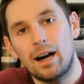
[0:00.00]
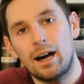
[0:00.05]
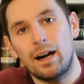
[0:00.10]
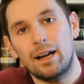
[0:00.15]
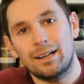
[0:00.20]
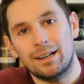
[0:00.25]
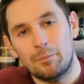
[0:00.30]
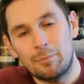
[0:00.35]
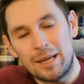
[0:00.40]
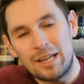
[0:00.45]

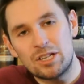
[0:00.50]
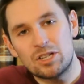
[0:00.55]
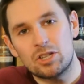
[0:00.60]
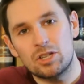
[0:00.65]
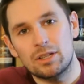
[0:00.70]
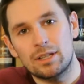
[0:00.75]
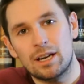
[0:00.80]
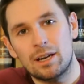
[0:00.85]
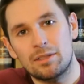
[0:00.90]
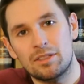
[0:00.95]
and I
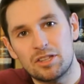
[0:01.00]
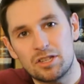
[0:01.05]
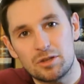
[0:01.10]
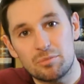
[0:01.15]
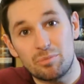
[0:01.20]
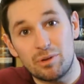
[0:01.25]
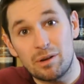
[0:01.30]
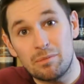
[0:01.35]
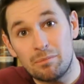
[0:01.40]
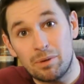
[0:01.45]
mentioned that in the
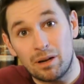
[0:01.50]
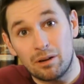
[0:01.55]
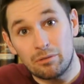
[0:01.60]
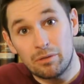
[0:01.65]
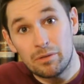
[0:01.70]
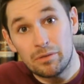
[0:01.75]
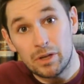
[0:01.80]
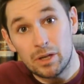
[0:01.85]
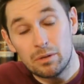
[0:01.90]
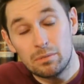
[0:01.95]
Springbank
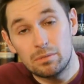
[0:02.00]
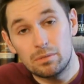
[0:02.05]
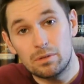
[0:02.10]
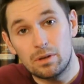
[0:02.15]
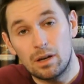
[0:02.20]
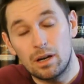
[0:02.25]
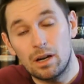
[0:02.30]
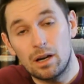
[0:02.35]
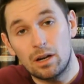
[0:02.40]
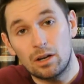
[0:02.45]
review
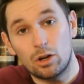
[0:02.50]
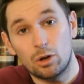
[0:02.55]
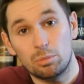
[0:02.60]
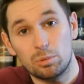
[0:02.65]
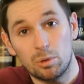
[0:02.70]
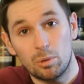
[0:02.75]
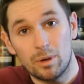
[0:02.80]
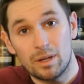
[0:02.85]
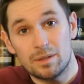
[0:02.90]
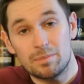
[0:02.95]
a
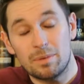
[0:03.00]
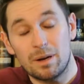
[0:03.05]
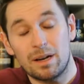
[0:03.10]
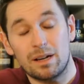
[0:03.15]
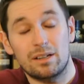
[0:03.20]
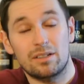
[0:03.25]
couple of weeks back,